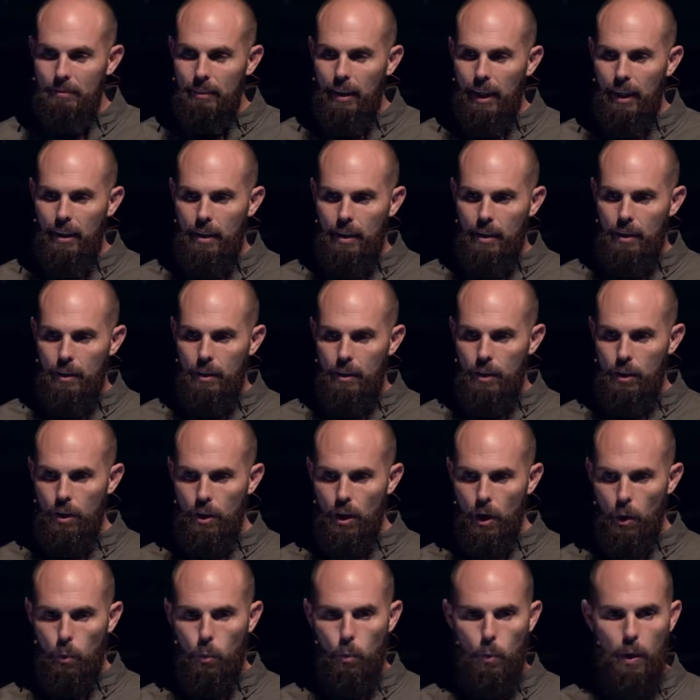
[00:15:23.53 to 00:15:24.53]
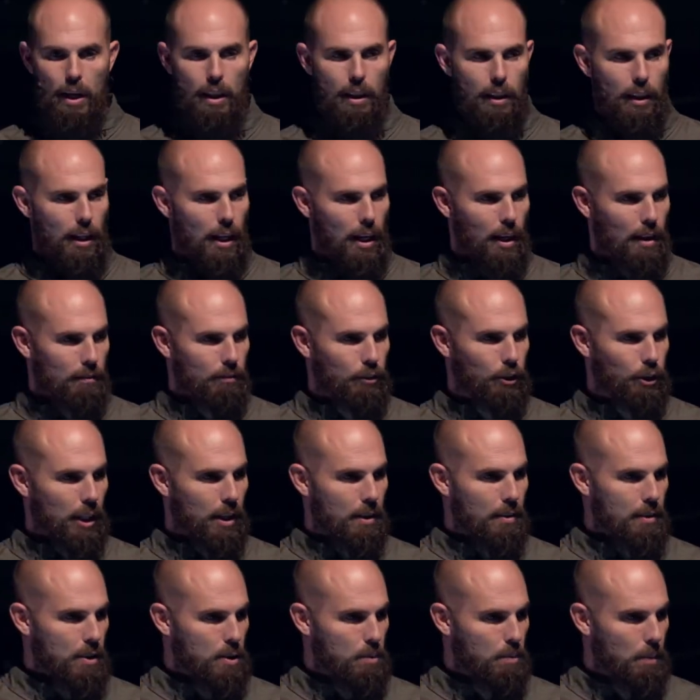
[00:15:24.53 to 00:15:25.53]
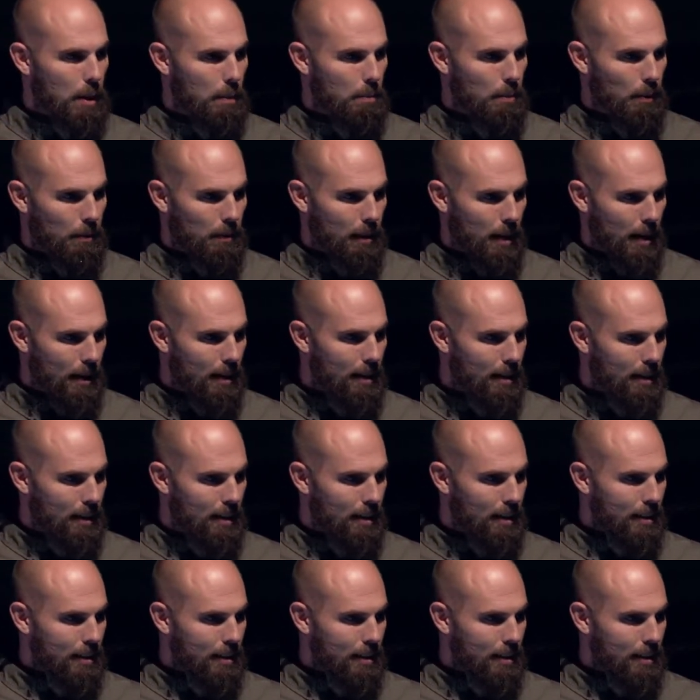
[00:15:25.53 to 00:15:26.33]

And you know, we love generous people, right?